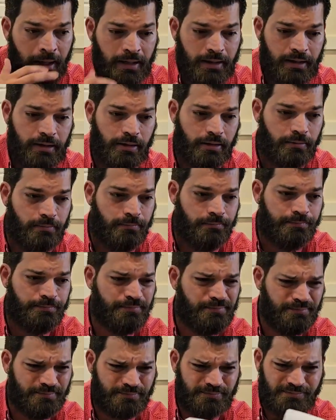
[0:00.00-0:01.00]
It
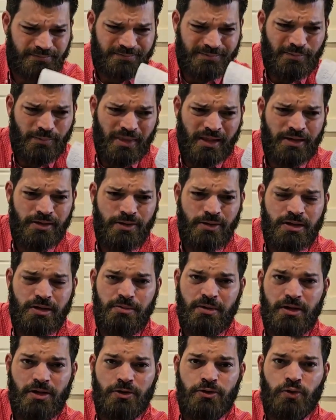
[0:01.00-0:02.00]
used to
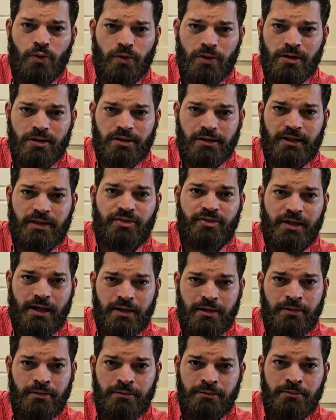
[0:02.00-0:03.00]
be notoriously
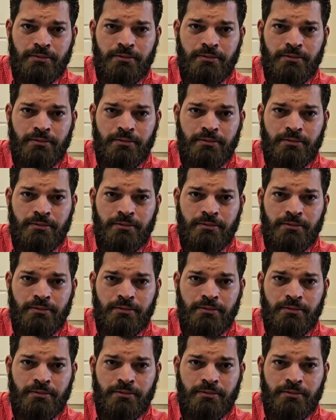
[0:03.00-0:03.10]
thick,